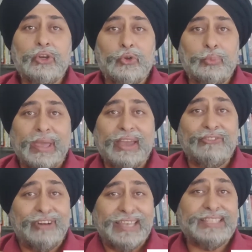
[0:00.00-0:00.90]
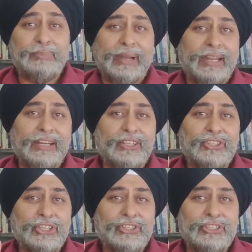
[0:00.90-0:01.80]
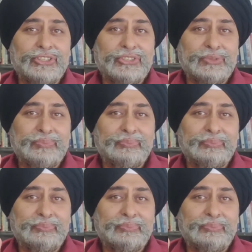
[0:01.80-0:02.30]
to make wise spending decisions,